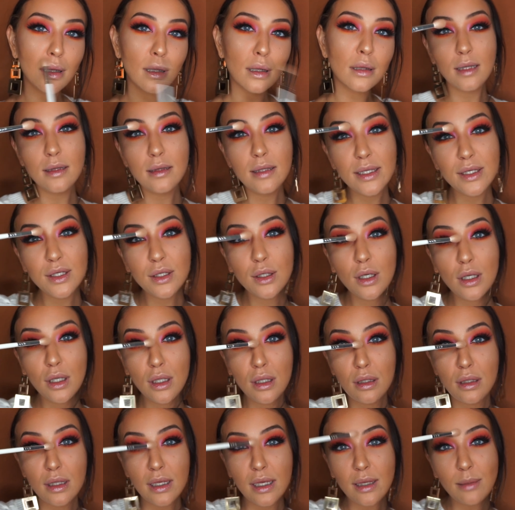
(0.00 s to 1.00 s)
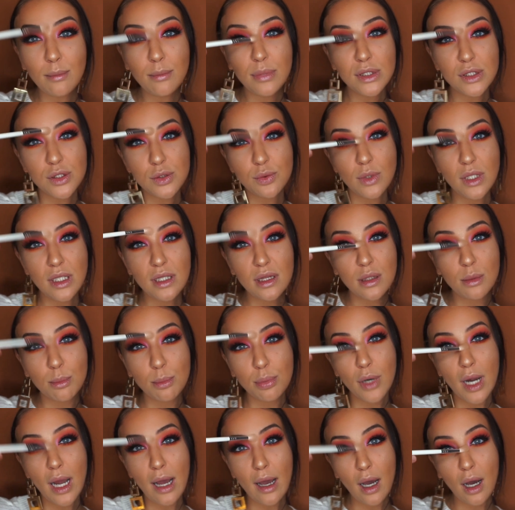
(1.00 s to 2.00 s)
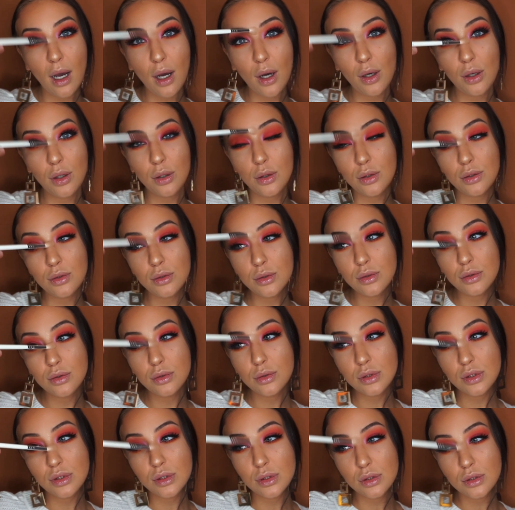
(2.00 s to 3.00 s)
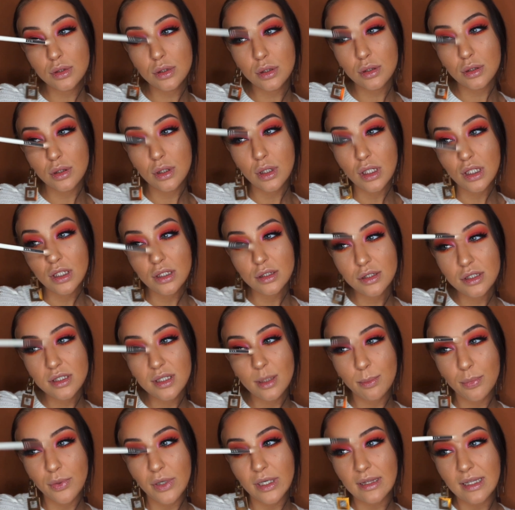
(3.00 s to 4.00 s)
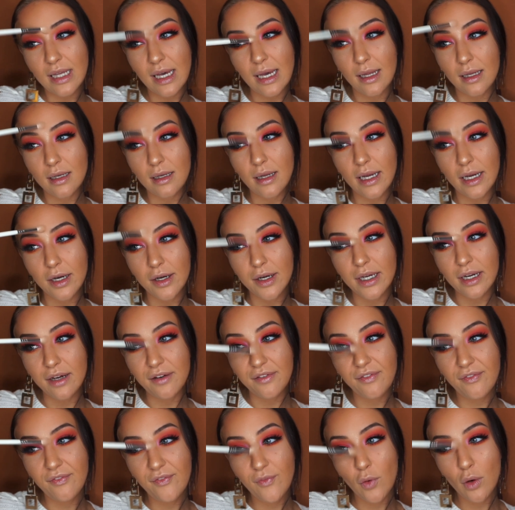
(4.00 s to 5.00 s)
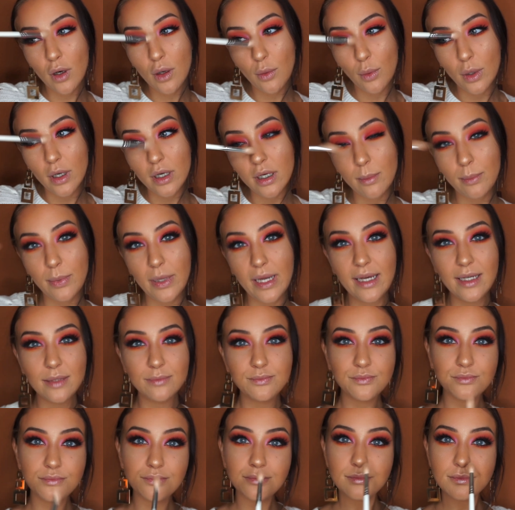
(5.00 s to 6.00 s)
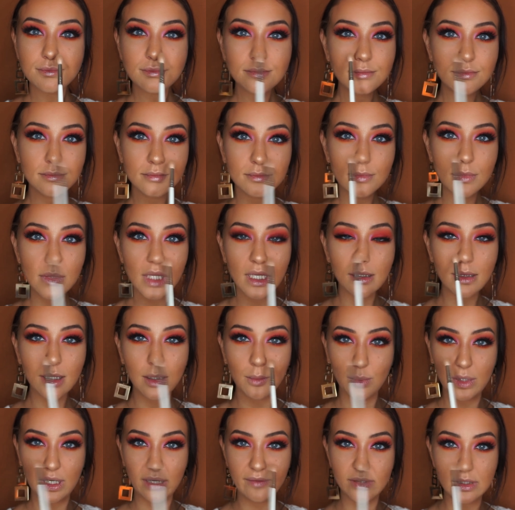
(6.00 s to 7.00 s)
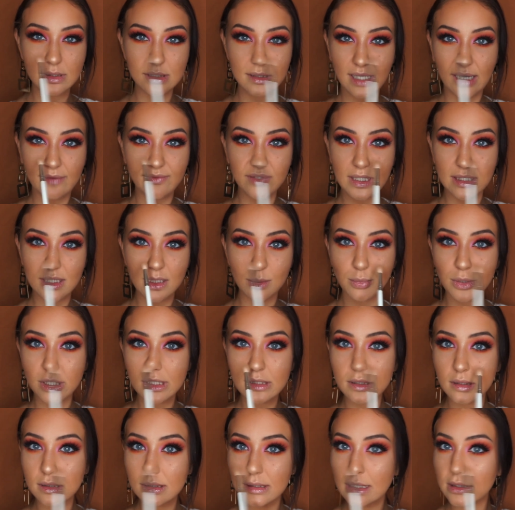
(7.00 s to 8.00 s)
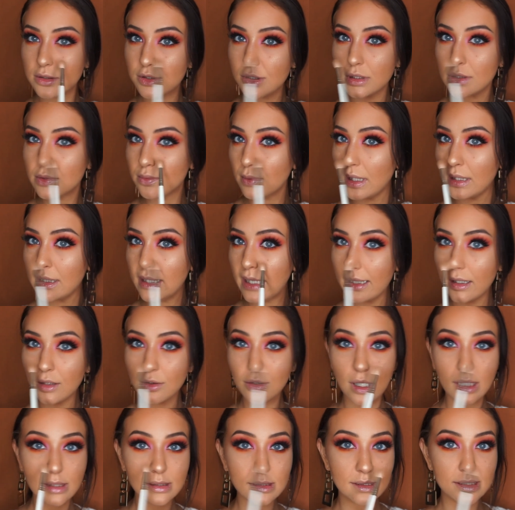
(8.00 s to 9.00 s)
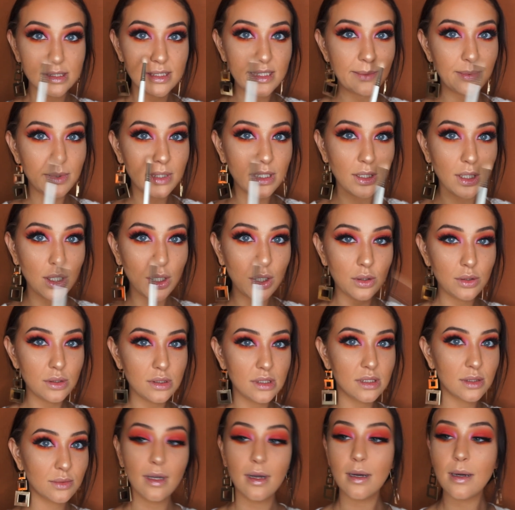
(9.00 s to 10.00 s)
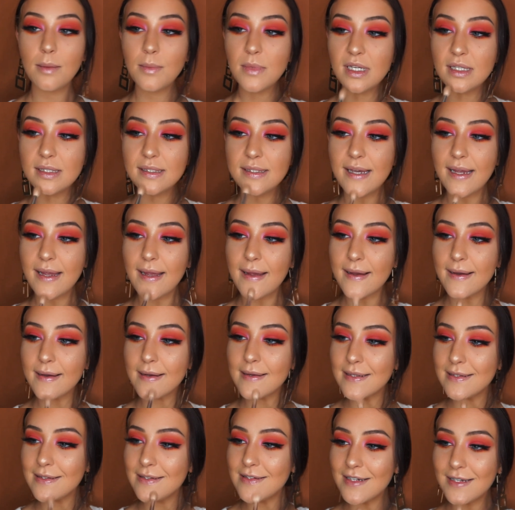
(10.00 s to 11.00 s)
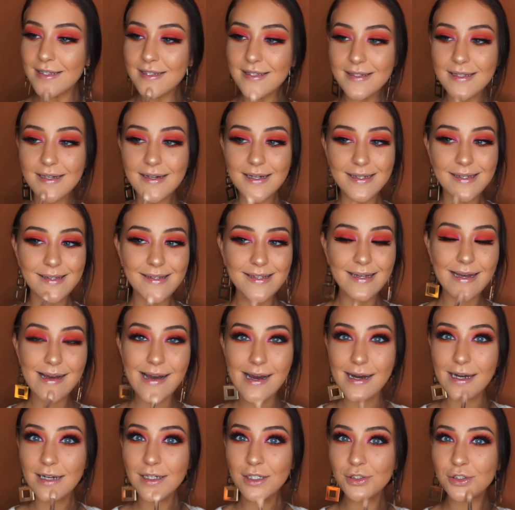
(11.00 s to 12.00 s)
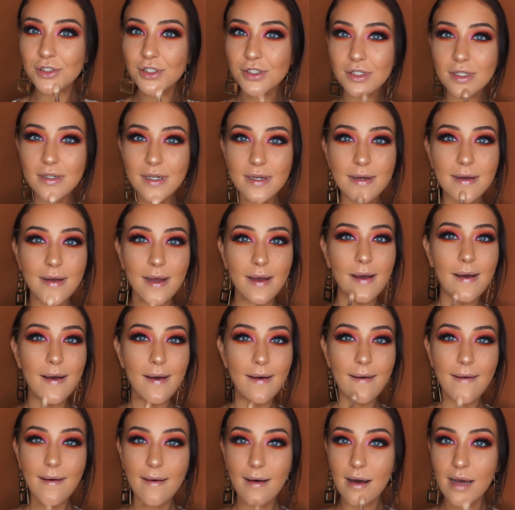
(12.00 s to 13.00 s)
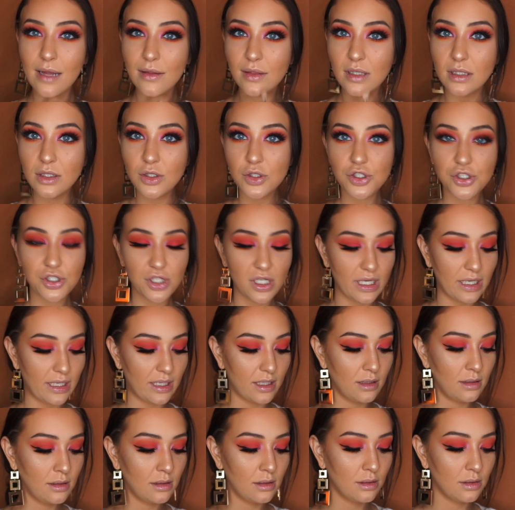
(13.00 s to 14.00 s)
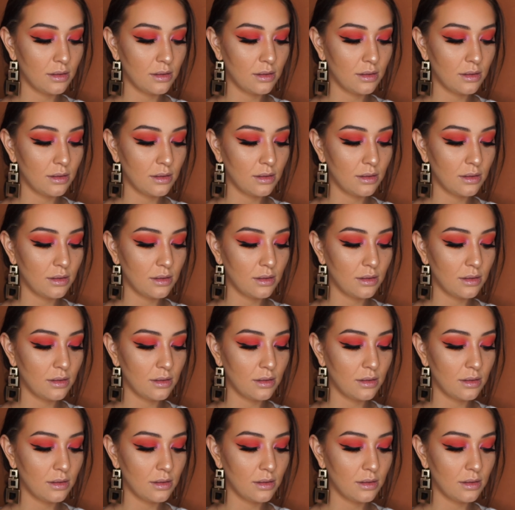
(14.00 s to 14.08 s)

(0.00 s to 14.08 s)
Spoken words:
little in between the brows, just to bring that area forward a bit. And then whatever's left on the bristles, I'll just run that across the tip of the nose. I'm going to take just a dash on the chin